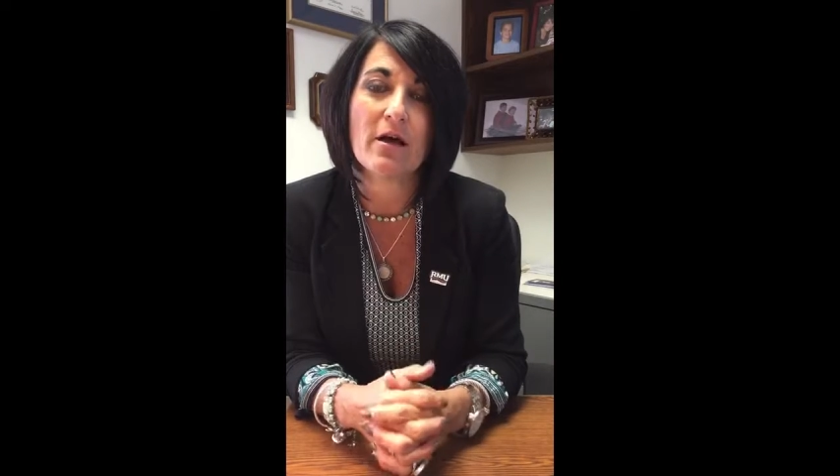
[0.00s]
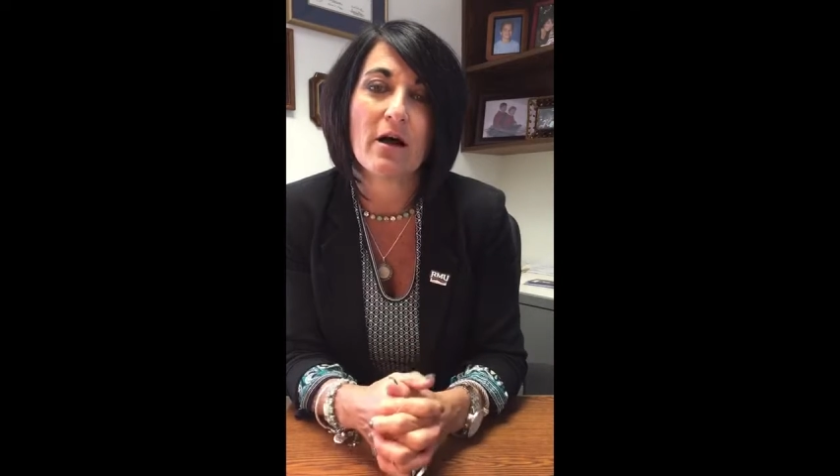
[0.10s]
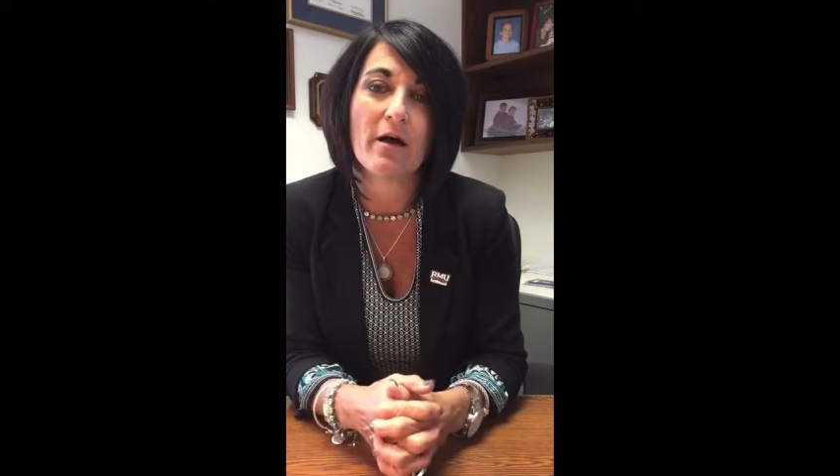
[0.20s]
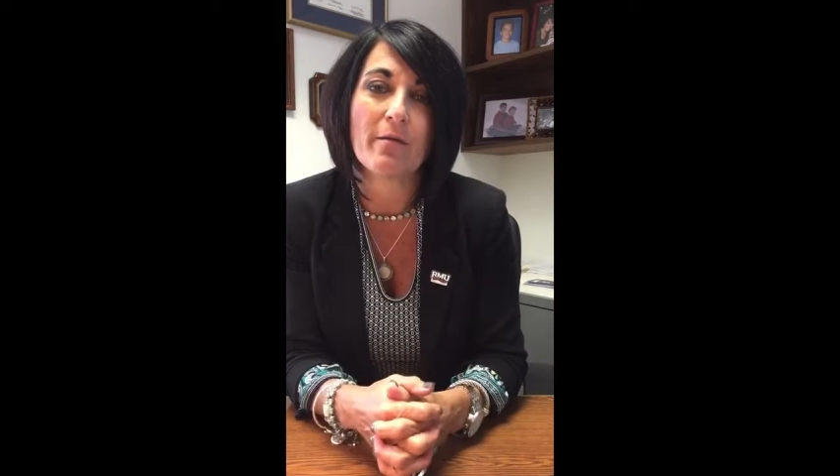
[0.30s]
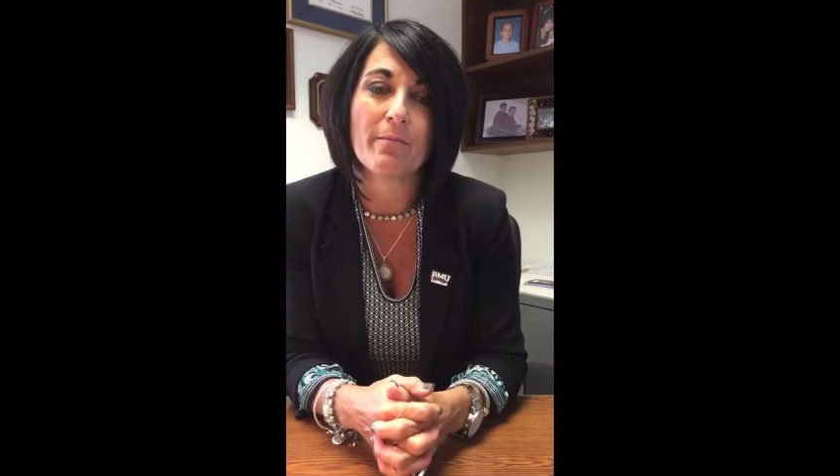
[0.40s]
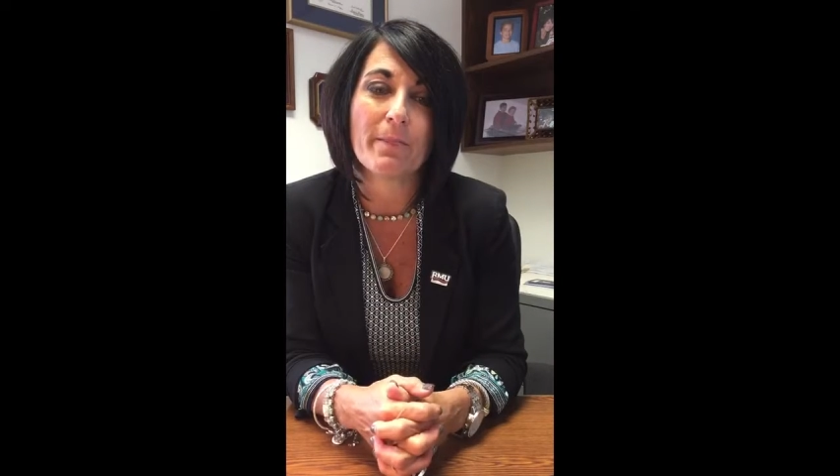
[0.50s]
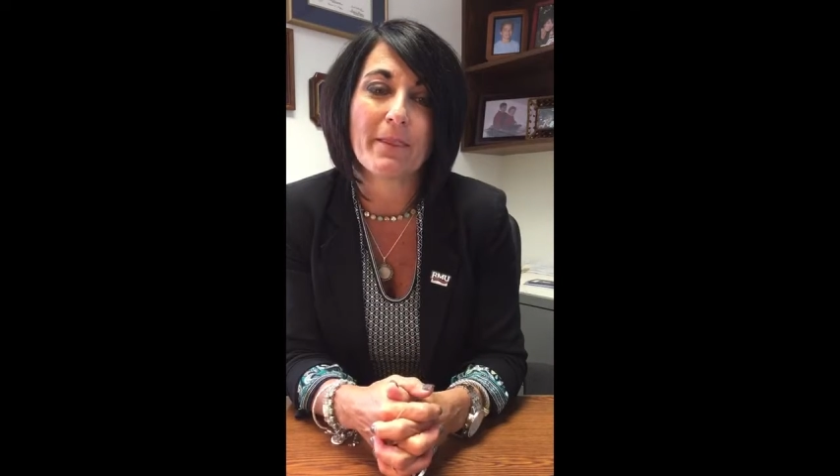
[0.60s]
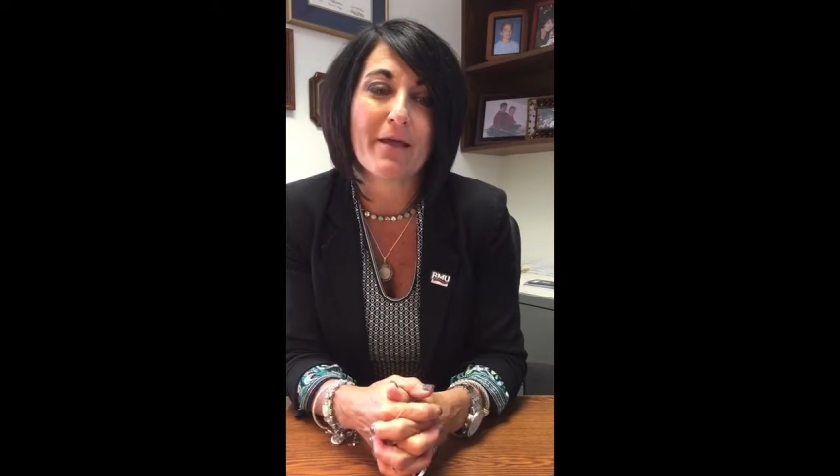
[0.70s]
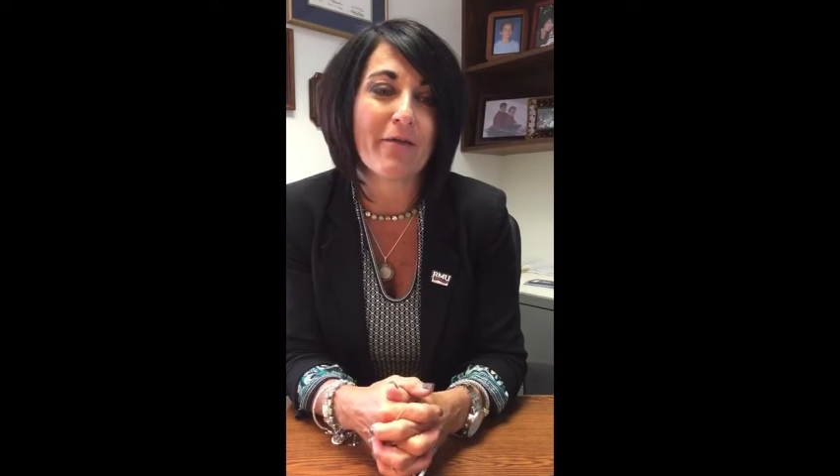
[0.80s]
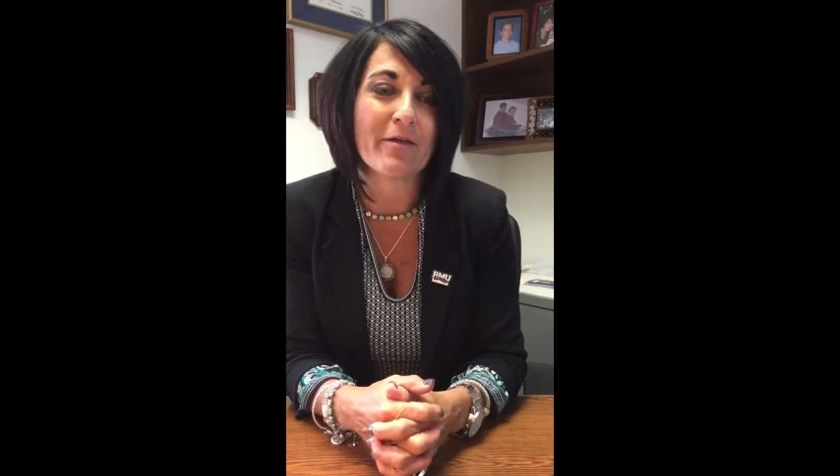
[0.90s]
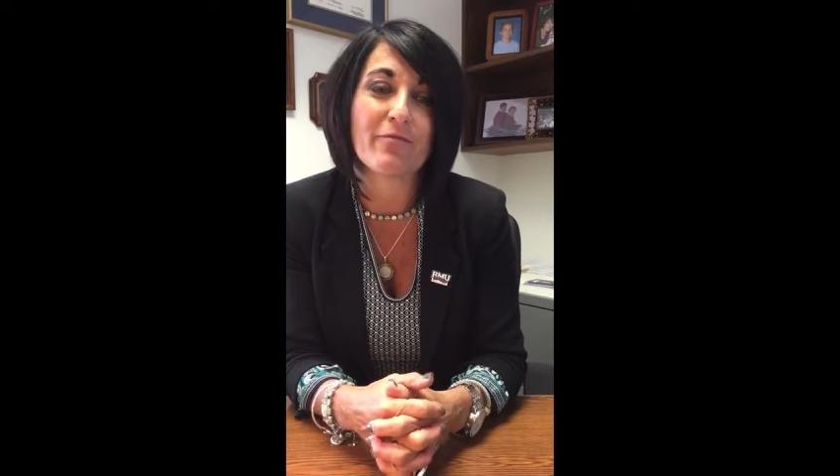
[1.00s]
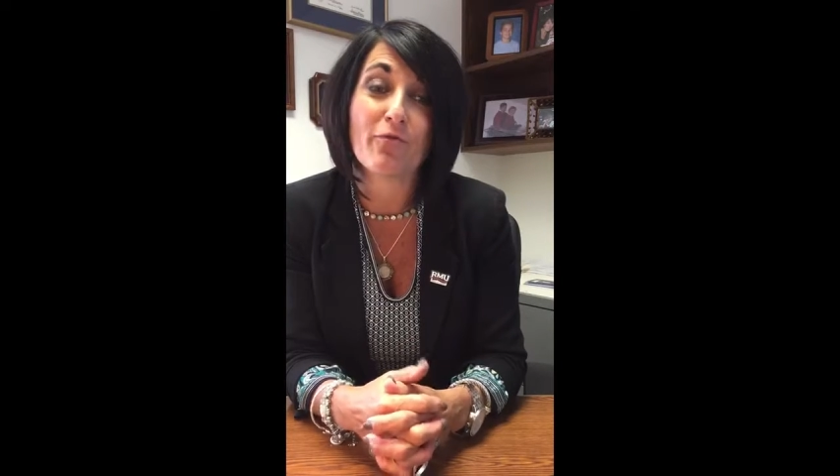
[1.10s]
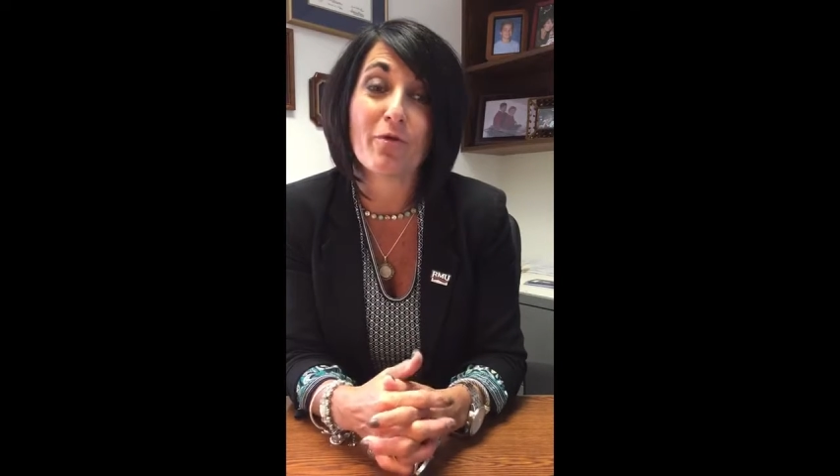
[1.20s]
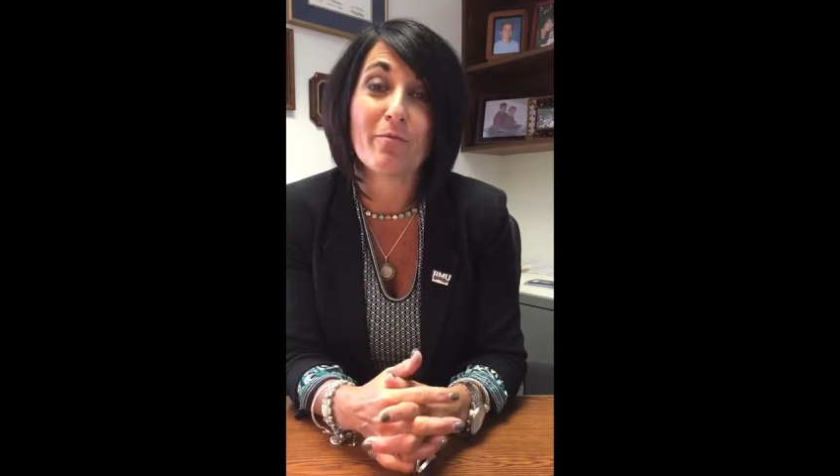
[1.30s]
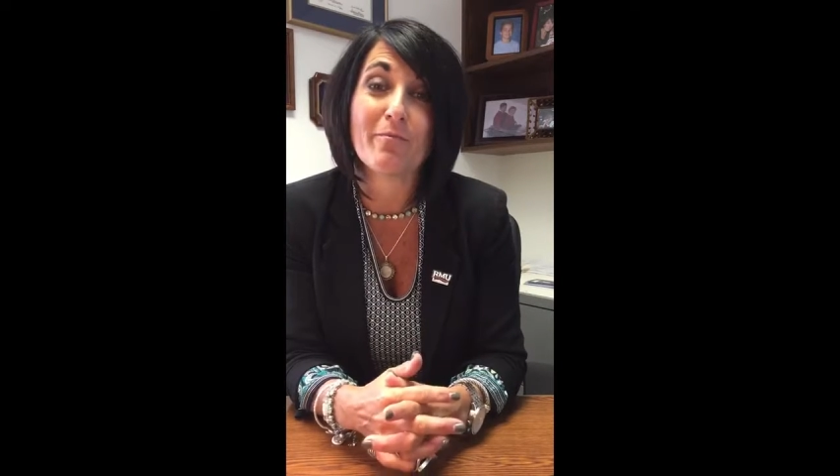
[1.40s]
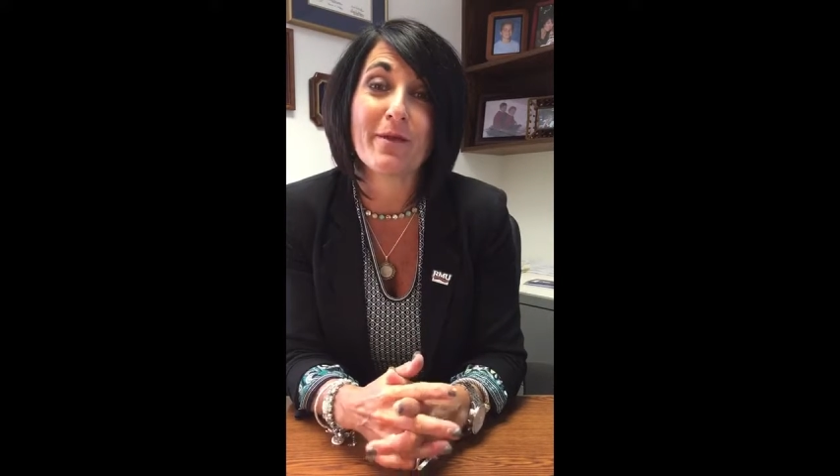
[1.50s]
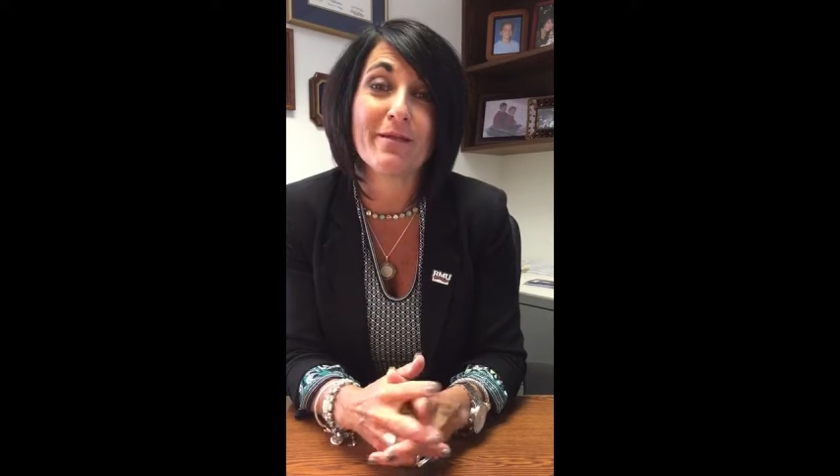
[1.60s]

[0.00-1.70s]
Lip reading: how they form